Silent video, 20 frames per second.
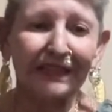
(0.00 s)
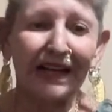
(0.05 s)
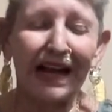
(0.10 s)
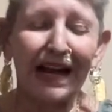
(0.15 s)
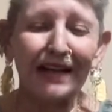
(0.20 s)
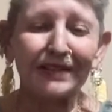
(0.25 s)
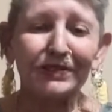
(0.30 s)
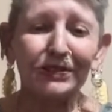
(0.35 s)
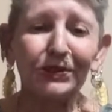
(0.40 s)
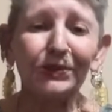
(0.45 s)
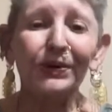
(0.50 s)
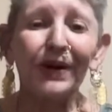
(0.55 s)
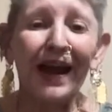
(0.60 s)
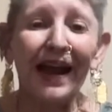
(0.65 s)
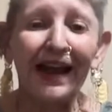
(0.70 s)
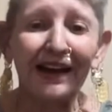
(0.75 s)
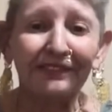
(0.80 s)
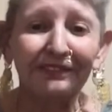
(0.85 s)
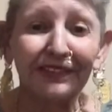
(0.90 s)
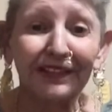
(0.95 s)
I do
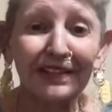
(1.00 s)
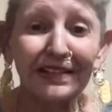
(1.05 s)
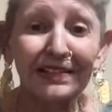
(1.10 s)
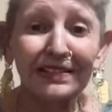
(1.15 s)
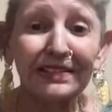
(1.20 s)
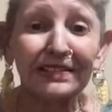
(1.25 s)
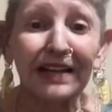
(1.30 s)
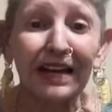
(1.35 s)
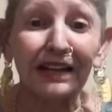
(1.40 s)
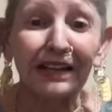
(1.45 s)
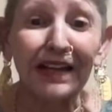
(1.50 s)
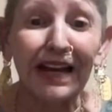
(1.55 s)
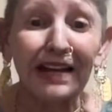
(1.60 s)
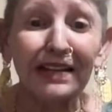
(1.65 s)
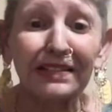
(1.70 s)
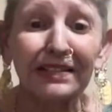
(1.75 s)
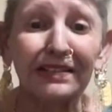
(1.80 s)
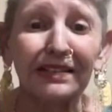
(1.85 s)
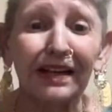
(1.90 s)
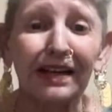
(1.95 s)
have
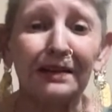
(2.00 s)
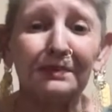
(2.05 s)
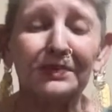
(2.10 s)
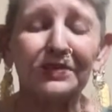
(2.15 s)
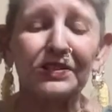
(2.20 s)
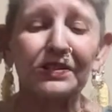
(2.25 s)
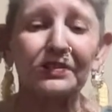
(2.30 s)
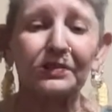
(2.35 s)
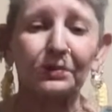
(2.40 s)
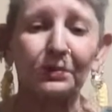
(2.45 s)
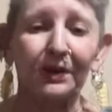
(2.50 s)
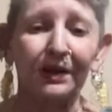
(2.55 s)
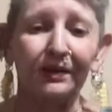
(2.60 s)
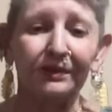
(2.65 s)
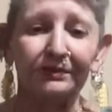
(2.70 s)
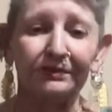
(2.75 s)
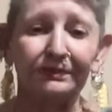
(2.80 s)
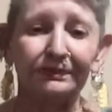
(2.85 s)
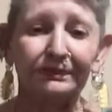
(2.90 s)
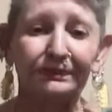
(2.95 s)
sannyas names as
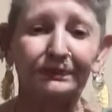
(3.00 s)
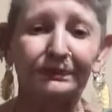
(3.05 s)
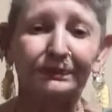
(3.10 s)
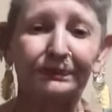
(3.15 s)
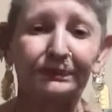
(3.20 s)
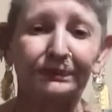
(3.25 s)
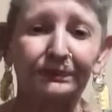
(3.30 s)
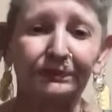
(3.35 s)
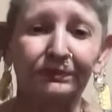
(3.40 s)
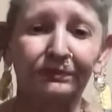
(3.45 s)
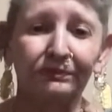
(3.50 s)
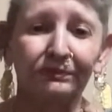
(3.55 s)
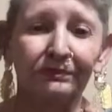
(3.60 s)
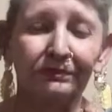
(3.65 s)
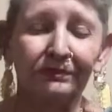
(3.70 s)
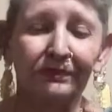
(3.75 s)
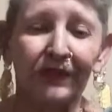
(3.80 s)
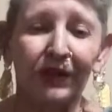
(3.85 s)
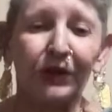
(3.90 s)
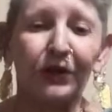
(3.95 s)
well.
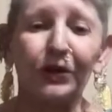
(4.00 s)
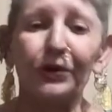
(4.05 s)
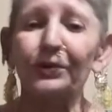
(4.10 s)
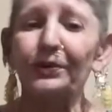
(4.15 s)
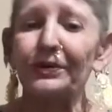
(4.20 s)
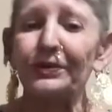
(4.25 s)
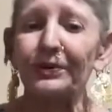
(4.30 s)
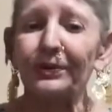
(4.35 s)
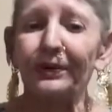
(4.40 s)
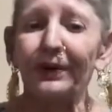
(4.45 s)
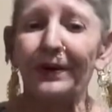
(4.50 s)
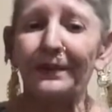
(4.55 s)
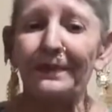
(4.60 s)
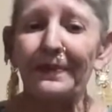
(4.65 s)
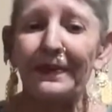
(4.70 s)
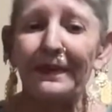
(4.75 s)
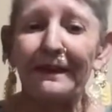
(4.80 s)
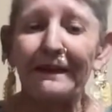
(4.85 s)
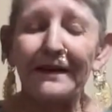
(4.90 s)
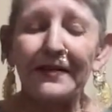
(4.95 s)
Guru,
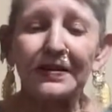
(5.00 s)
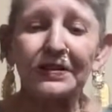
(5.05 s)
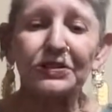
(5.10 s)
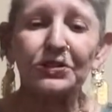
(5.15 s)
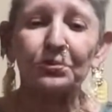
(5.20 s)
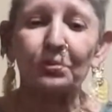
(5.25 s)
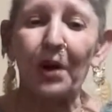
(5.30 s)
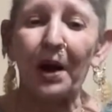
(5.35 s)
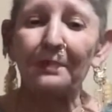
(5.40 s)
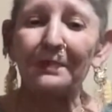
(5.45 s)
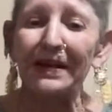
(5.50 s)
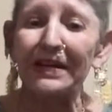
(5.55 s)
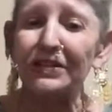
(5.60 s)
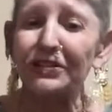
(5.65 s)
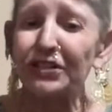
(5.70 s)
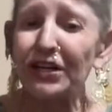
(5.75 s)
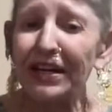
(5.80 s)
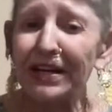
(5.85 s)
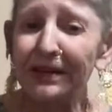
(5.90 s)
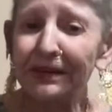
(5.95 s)
Swami
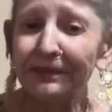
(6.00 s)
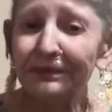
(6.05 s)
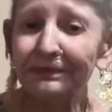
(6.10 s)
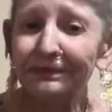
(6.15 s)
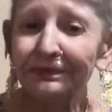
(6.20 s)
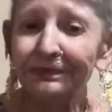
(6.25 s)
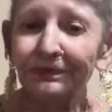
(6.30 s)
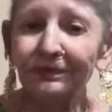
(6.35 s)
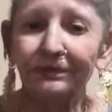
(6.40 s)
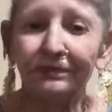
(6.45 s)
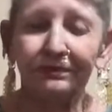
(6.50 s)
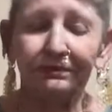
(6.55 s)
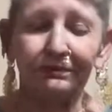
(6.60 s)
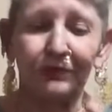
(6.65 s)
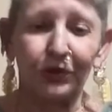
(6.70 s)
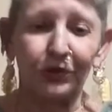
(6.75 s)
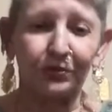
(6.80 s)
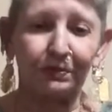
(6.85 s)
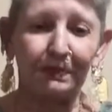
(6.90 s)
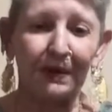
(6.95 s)
G.
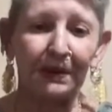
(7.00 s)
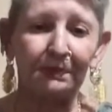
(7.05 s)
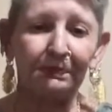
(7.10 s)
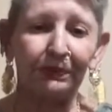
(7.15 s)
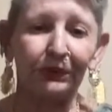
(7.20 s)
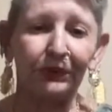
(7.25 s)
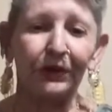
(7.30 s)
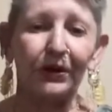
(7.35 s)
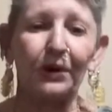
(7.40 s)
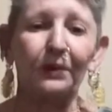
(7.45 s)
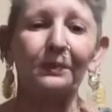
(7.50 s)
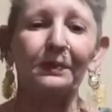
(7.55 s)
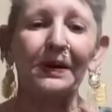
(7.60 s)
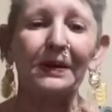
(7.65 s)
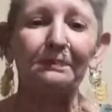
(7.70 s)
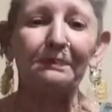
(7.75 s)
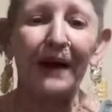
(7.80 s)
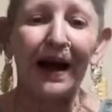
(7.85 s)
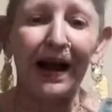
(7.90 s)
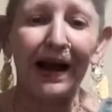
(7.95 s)
Most people know
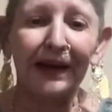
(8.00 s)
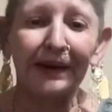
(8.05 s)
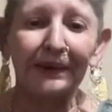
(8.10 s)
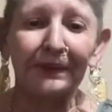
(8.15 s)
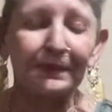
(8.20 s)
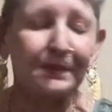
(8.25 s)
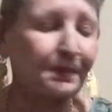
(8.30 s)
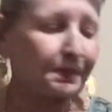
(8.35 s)
me by.